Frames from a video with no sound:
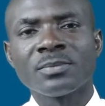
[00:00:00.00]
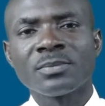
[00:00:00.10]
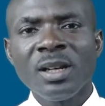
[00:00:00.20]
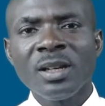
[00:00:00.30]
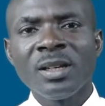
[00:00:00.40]

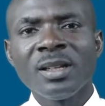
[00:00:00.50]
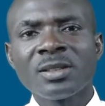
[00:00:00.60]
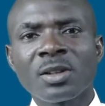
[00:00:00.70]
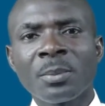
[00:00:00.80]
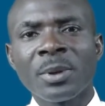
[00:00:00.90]
Still in
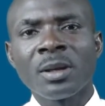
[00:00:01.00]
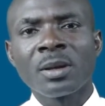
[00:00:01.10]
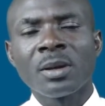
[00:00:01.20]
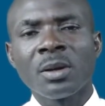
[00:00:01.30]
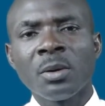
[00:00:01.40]
this
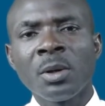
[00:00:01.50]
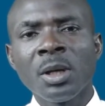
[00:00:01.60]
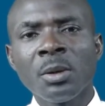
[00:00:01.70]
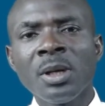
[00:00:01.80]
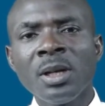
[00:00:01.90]
topic,
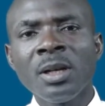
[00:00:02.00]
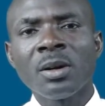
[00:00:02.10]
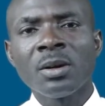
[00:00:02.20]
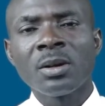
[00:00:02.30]
we will